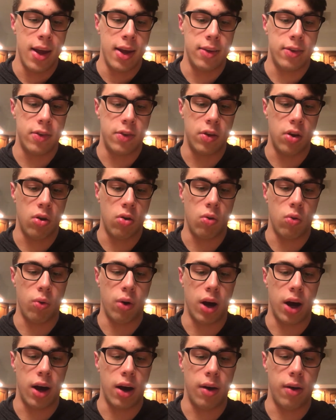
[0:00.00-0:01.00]
So
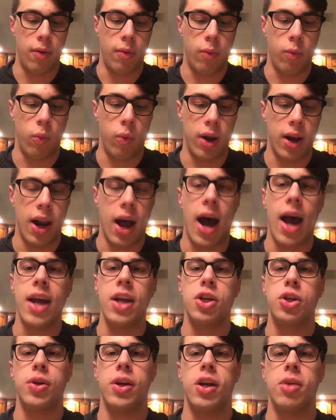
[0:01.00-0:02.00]
when I
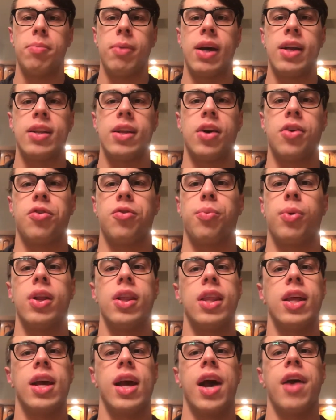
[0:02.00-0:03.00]
train my delts, one
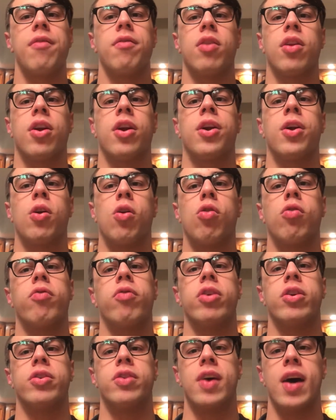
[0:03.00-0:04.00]
thing I've learned
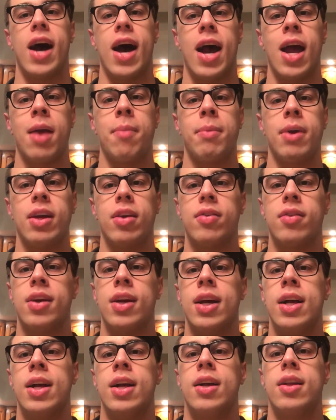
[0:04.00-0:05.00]
over time is
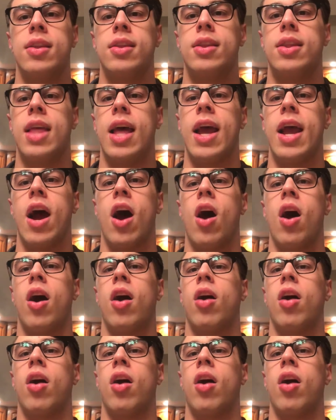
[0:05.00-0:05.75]
it